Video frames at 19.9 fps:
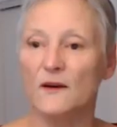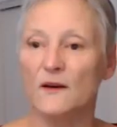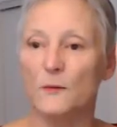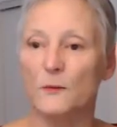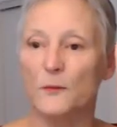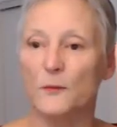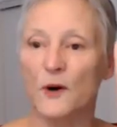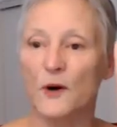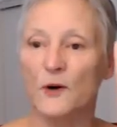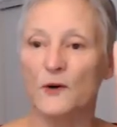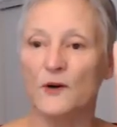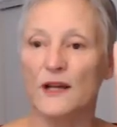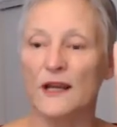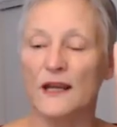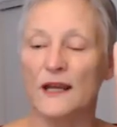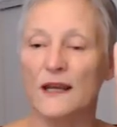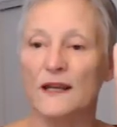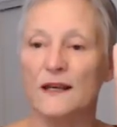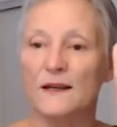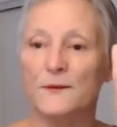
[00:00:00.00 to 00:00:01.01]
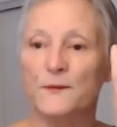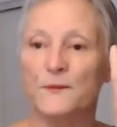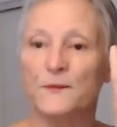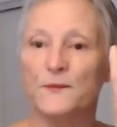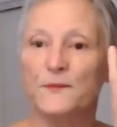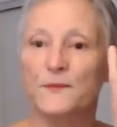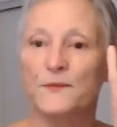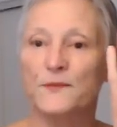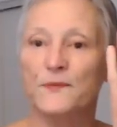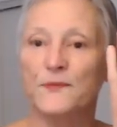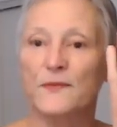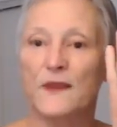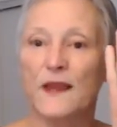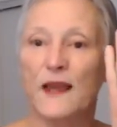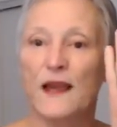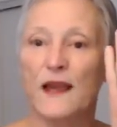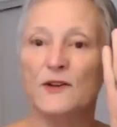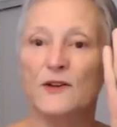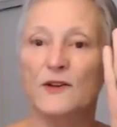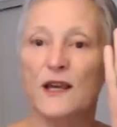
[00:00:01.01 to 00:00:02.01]
bone here,
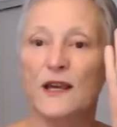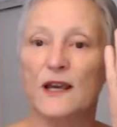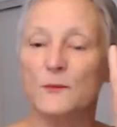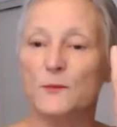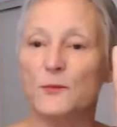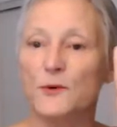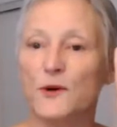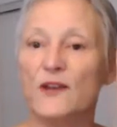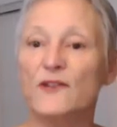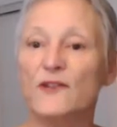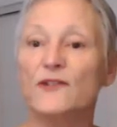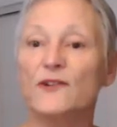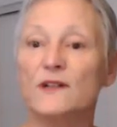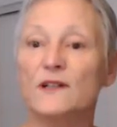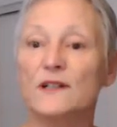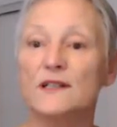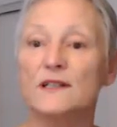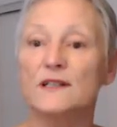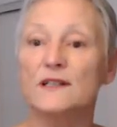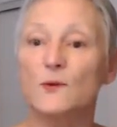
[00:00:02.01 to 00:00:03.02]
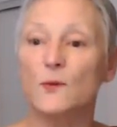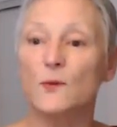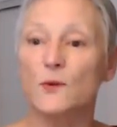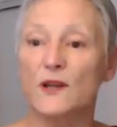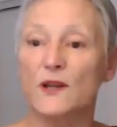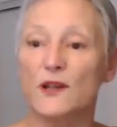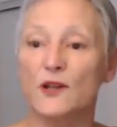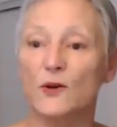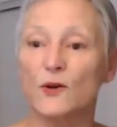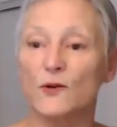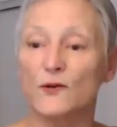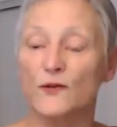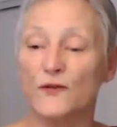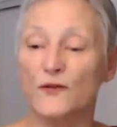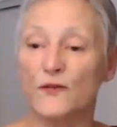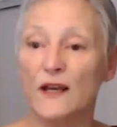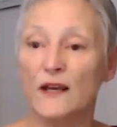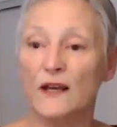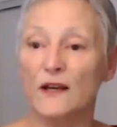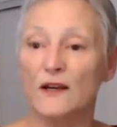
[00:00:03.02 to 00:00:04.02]
and you can press on it with your
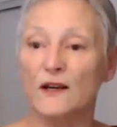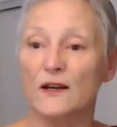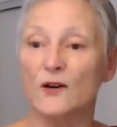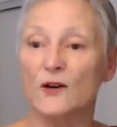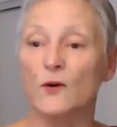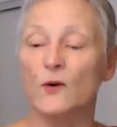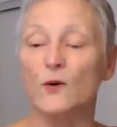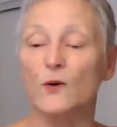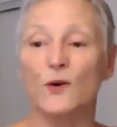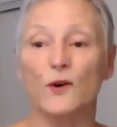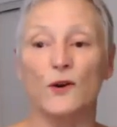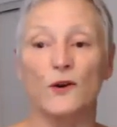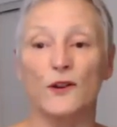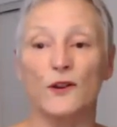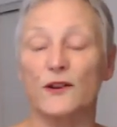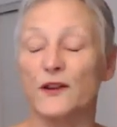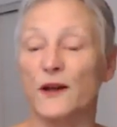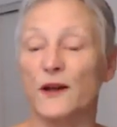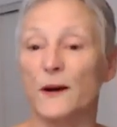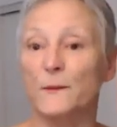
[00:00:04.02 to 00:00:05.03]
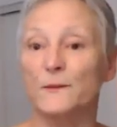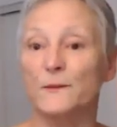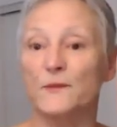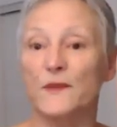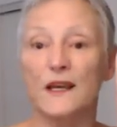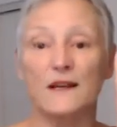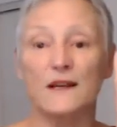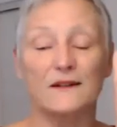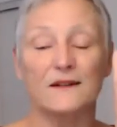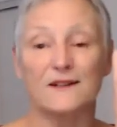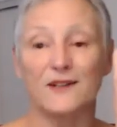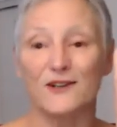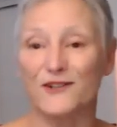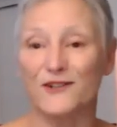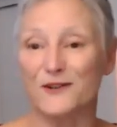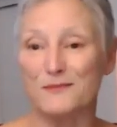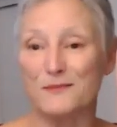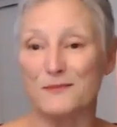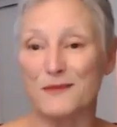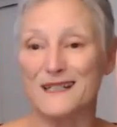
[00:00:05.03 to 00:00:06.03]
finger or your thumb, it
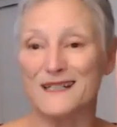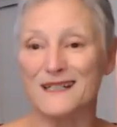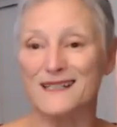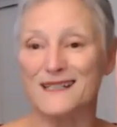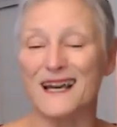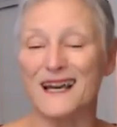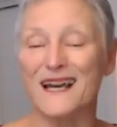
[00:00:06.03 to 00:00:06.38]
doesn't matter,